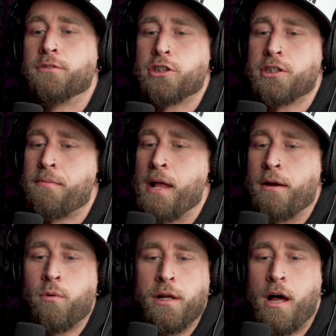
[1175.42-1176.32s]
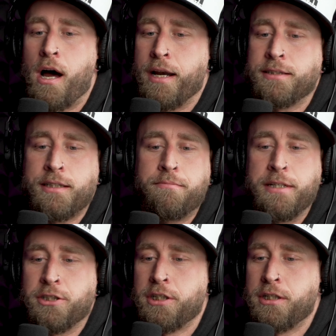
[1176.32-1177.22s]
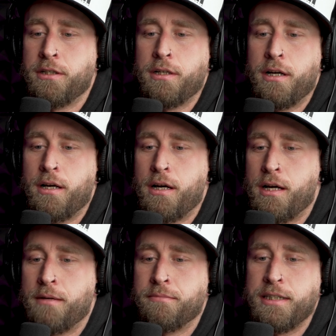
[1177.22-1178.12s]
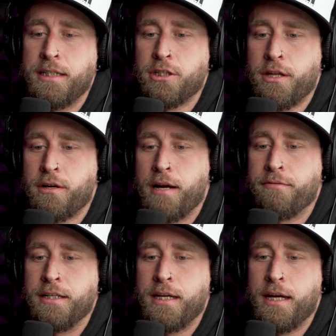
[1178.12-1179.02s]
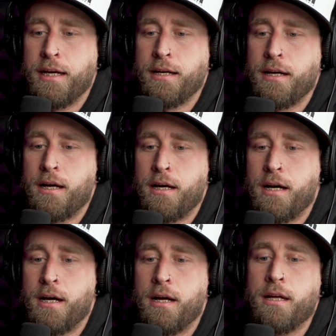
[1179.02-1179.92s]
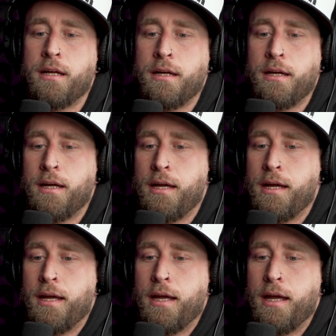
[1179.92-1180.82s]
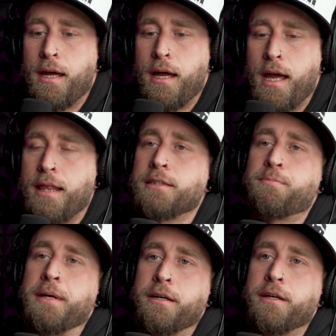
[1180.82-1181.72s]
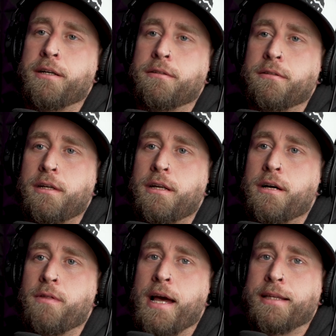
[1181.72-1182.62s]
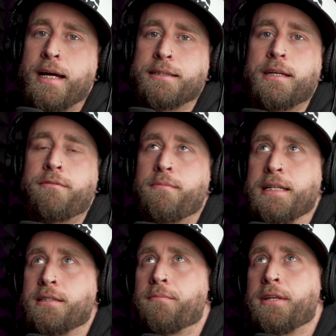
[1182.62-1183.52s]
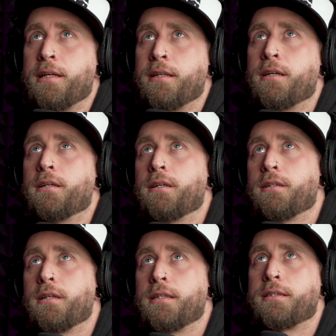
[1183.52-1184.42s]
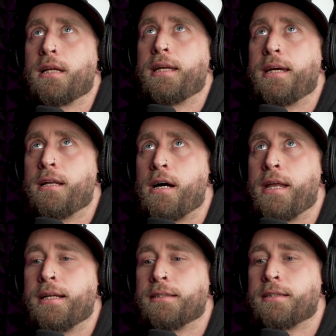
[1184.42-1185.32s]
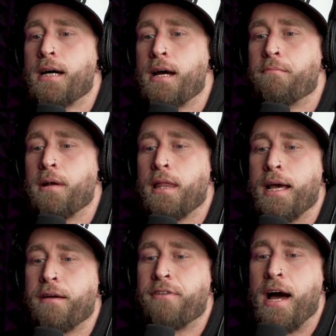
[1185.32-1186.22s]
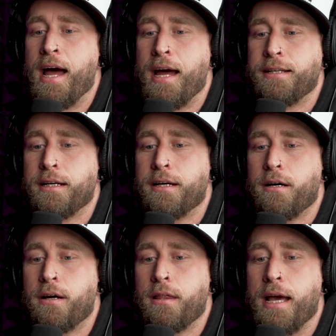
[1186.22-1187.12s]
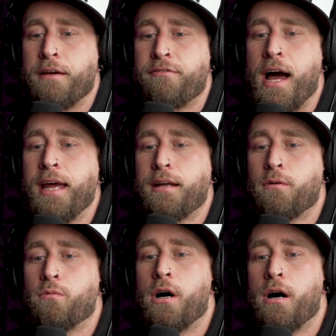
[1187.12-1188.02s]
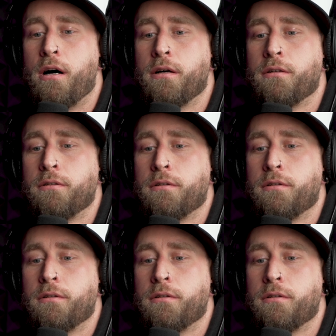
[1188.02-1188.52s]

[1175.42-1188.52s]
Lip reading: Just some real honest admission to each other every day. And that's been good. That's given me something to lean on in this time. But if I had to go, if I hit a wall